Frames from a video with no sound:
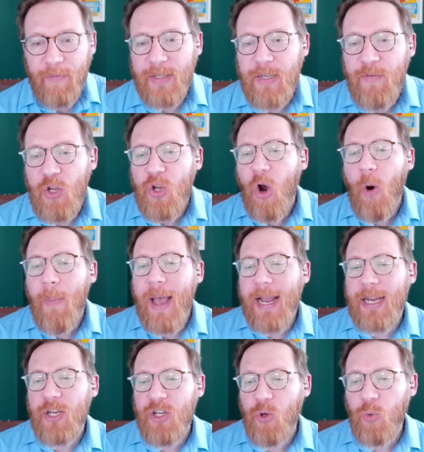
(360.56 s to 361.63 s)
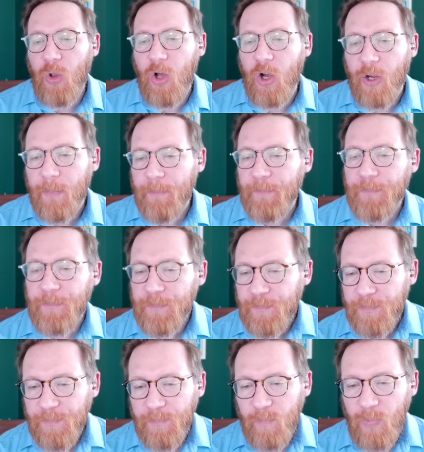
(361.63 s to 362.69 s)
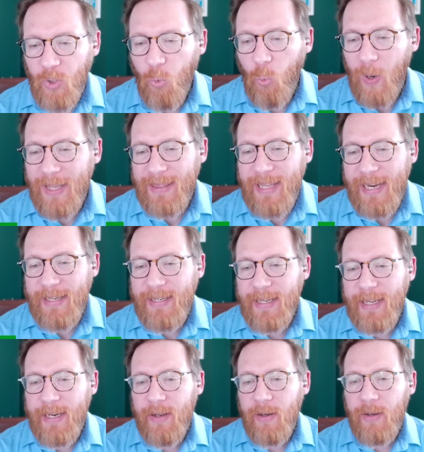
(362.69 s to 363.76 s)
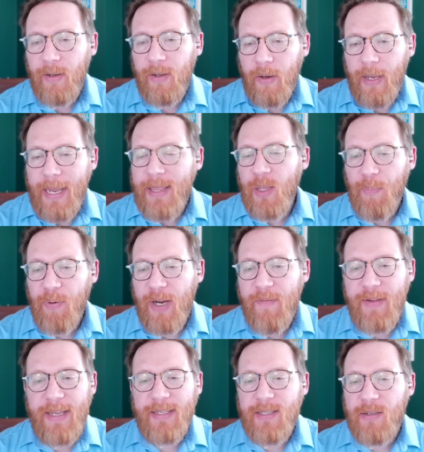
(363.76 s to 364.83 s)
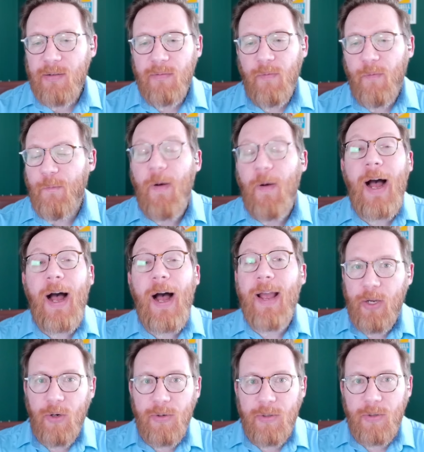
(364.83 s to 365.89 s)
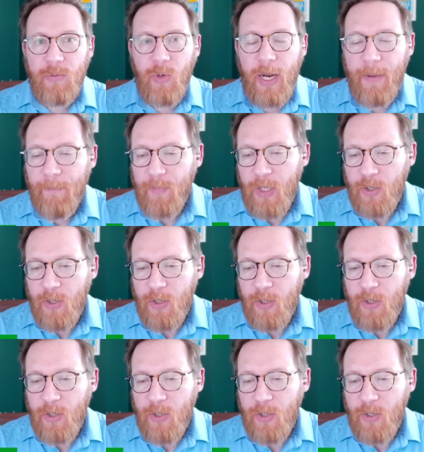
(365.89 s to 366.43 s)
Because if you go back and you look what they did in the previous 5 years, right?